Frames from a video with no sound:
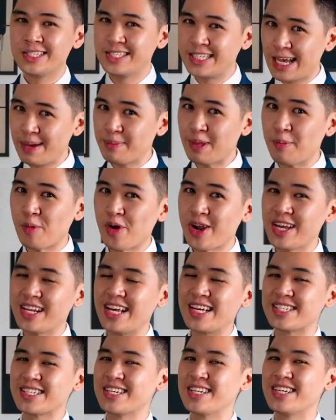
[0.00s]
Tip number eight
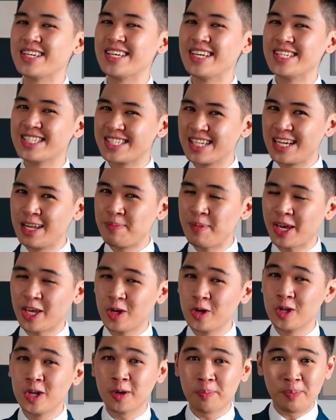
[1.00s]
that's gonna instantly make
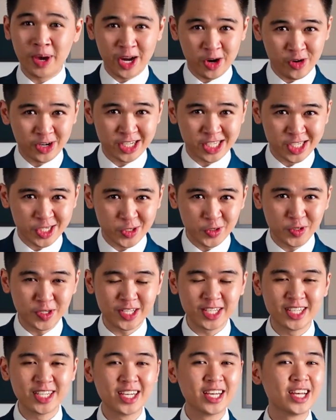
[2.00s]
you look better in a suit,
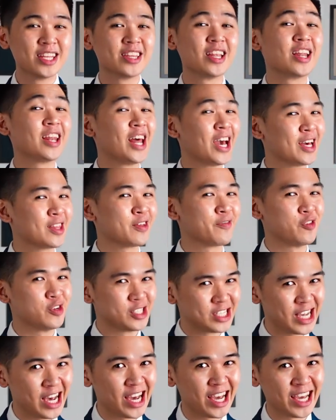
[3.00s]
the length of your
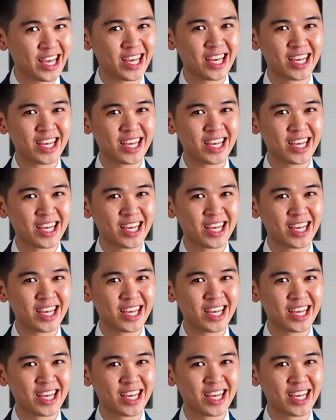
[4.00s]
tie.